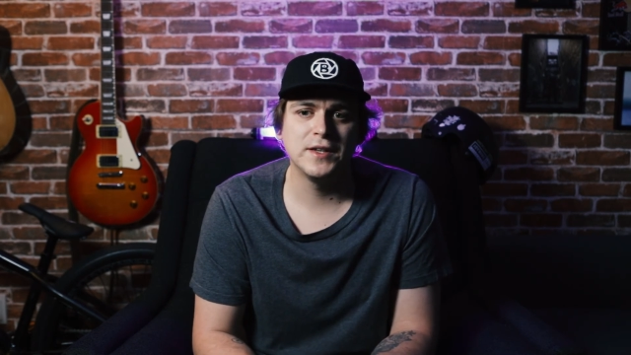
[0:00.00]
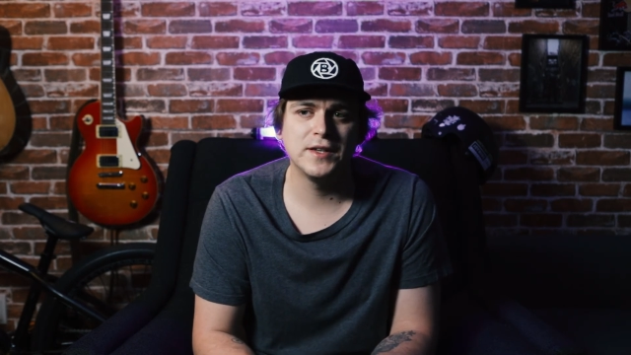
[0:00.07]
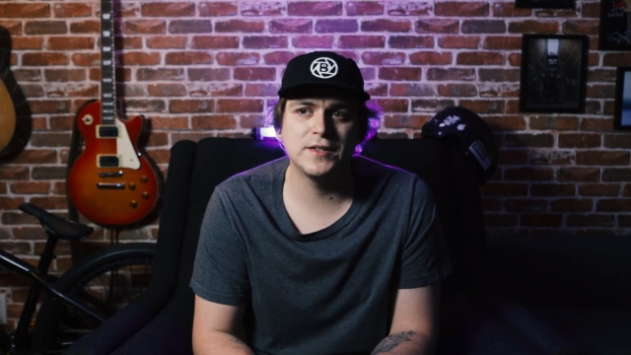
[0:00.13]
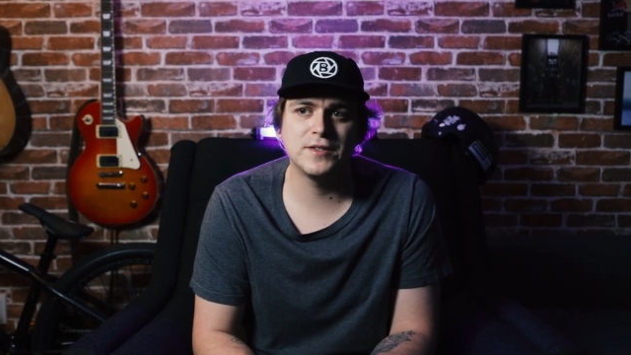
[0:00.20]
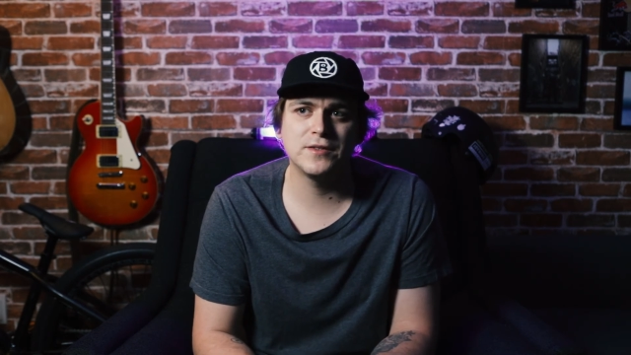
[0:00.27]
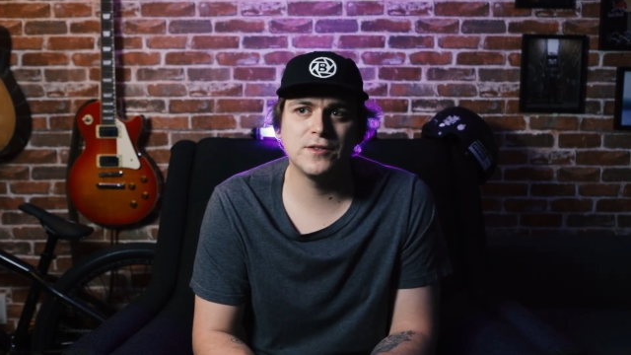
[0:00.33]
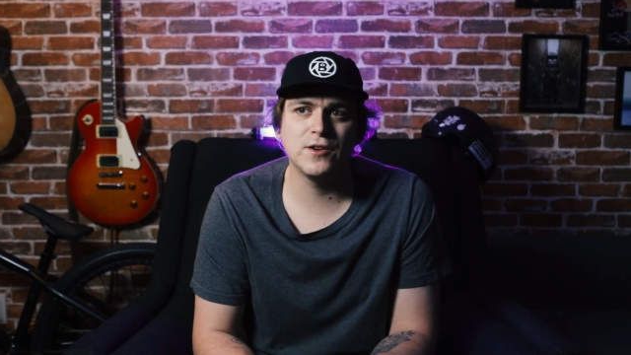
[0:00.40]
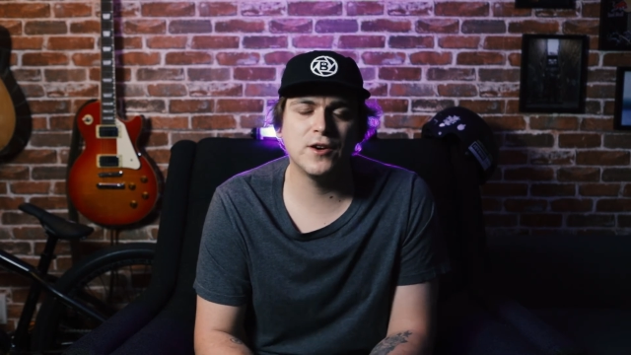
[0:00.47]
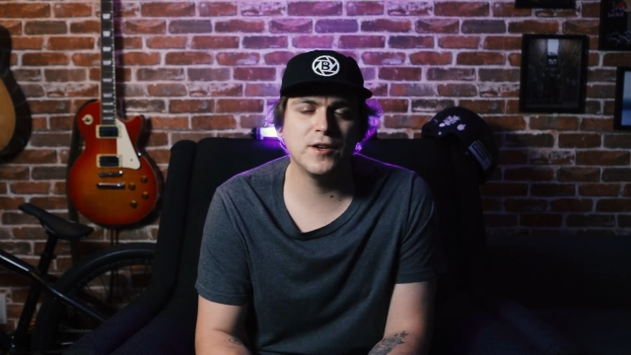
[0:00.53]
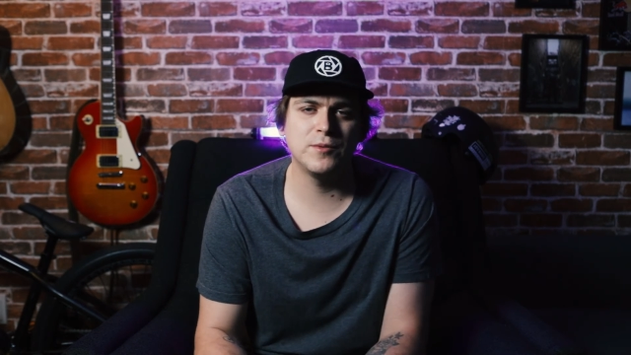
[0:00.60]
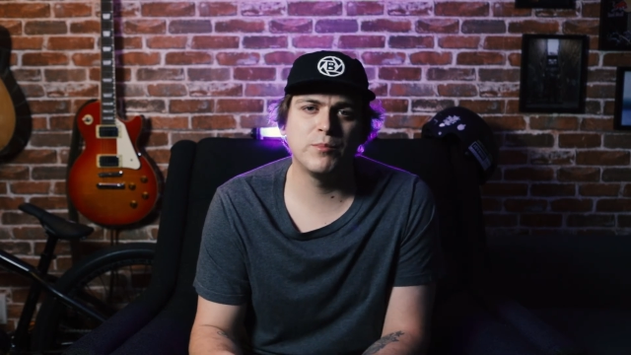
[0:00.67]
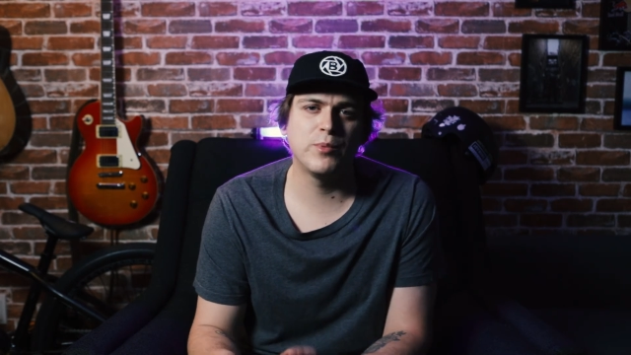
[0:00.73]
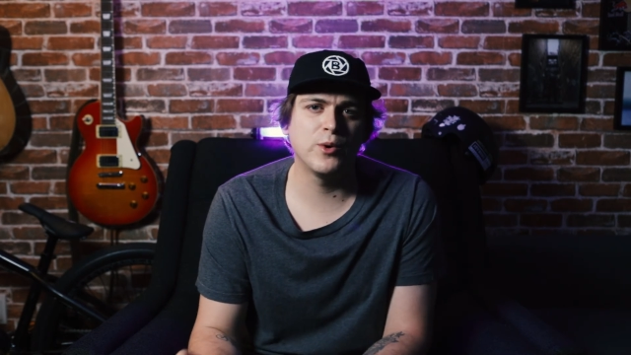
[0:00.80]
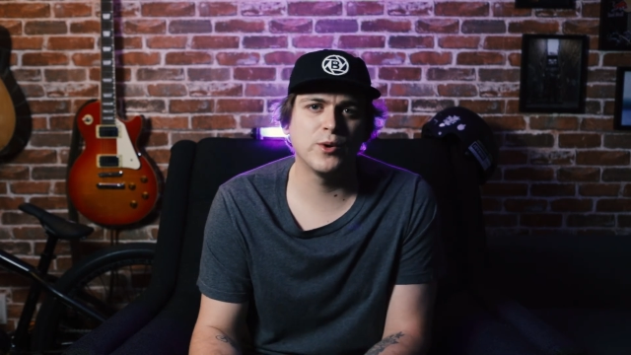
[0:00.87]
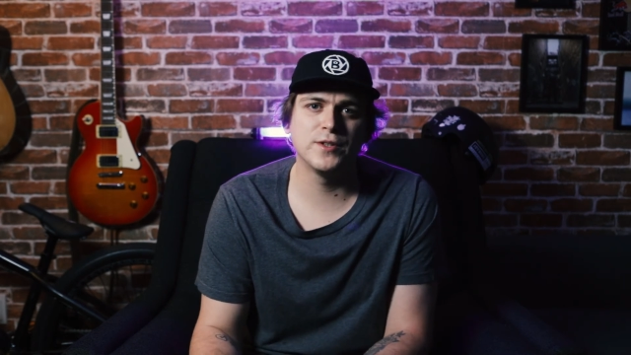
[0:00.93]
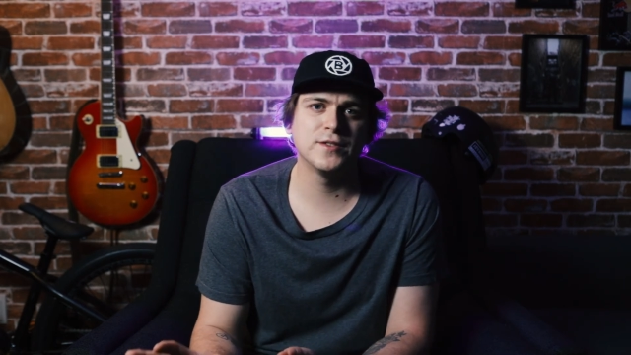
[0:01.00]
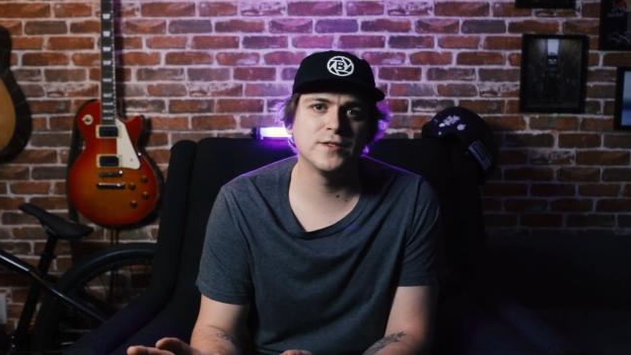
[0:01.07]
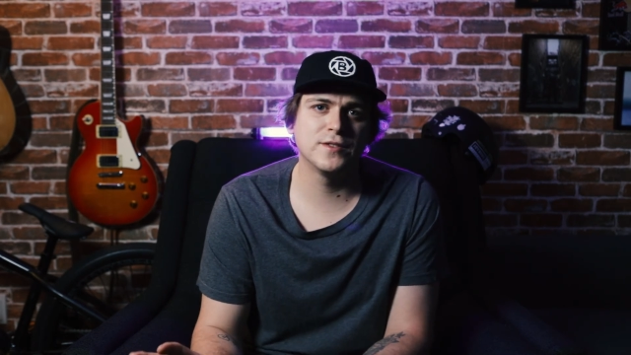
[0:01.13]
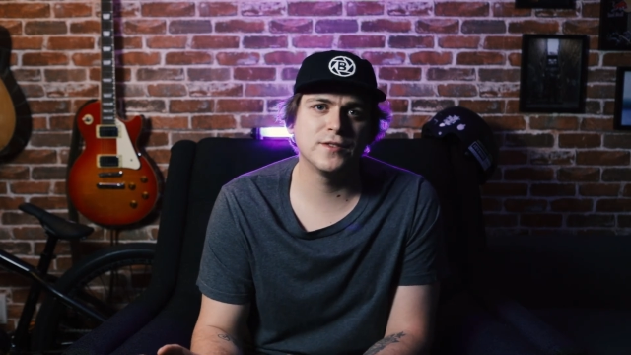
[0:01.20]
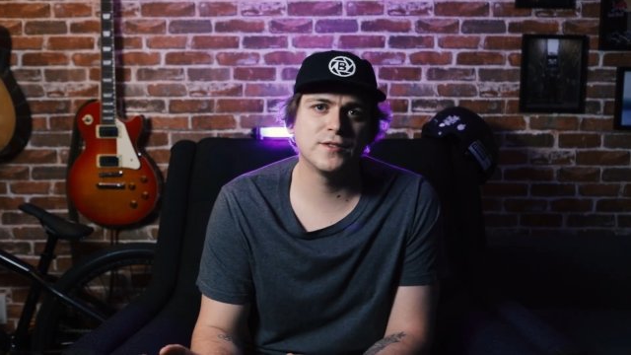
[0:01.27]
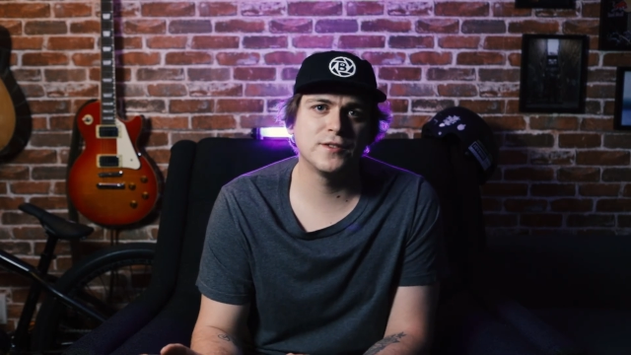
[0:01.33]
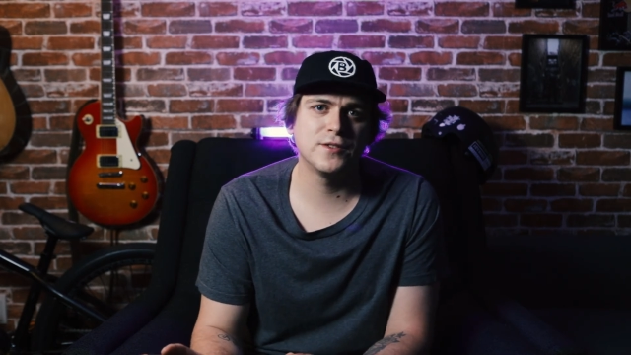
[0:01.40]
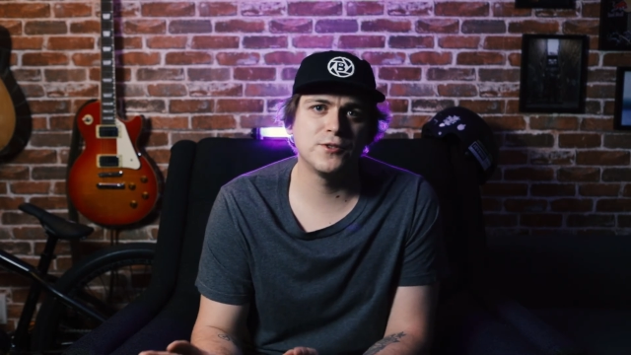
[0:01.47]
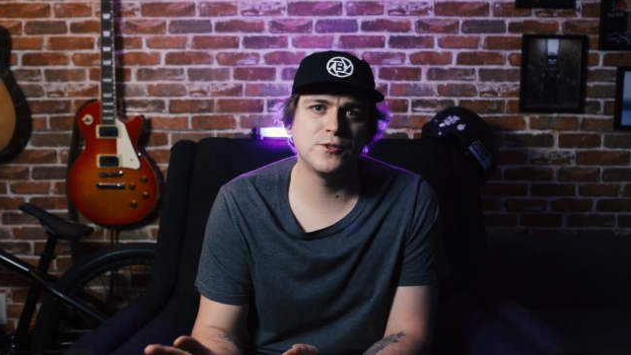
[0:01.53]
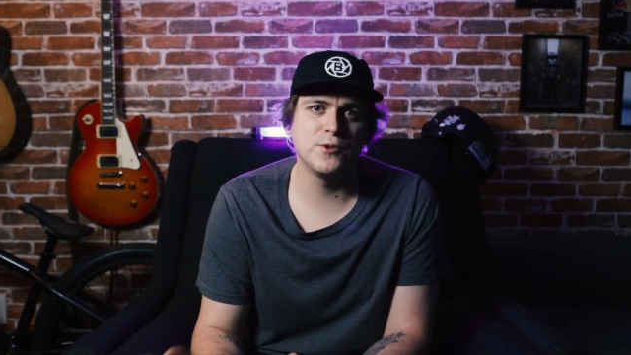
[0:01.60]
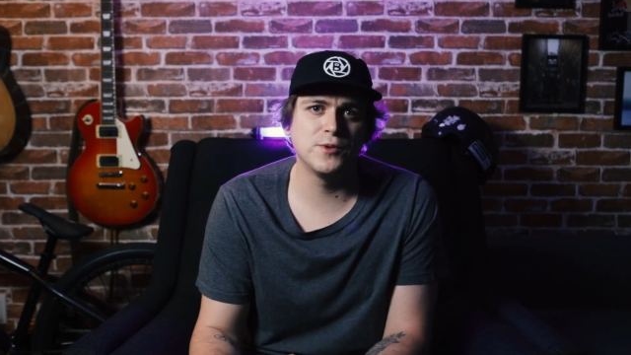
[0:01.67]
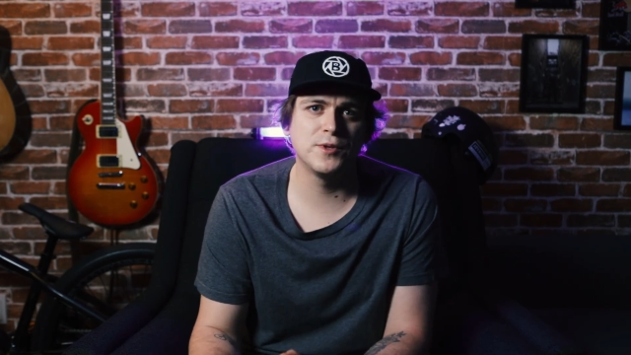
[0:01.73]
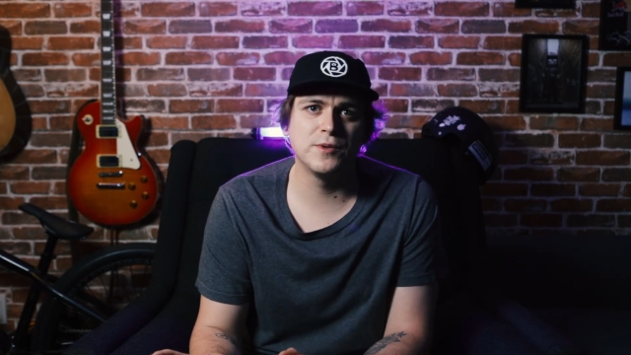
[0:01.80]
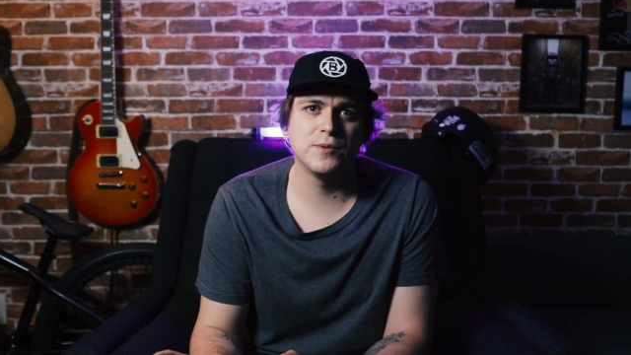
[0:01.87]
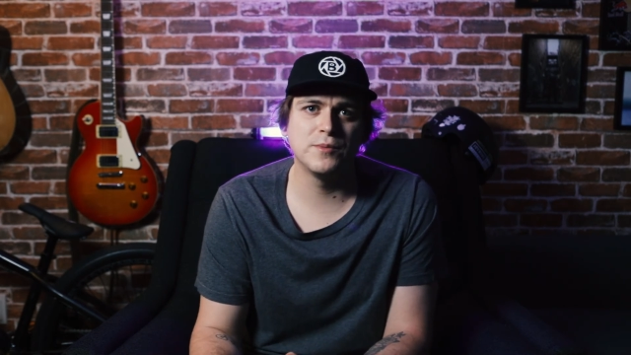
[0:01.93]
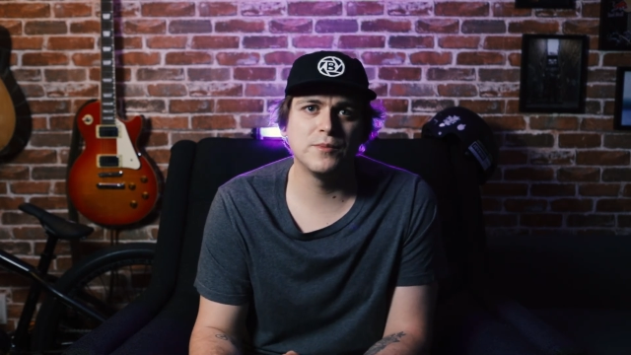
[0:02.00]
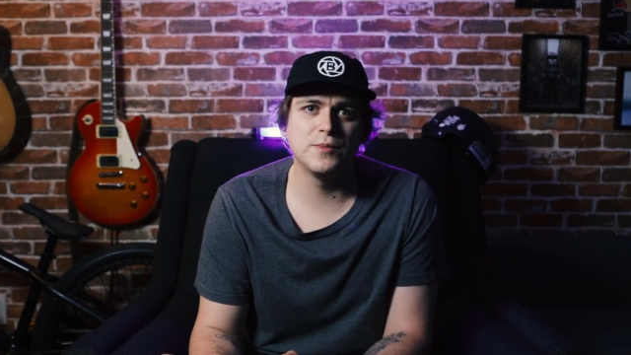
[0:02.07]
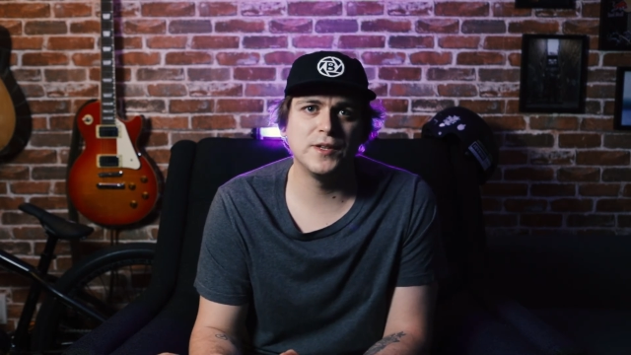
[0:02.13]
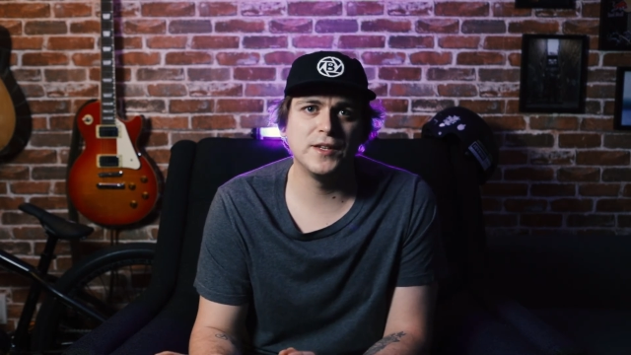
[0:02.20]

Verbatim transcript: It's not important to shoot them